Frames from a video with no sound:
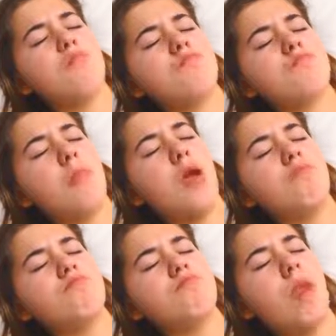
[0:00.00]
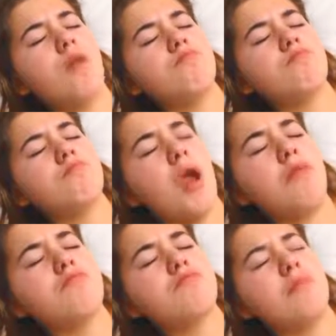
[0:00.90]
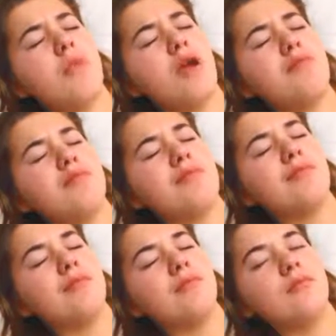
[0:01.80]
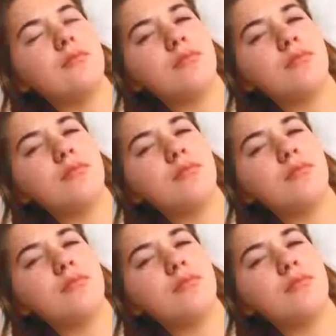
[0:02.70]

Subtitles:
[no speech]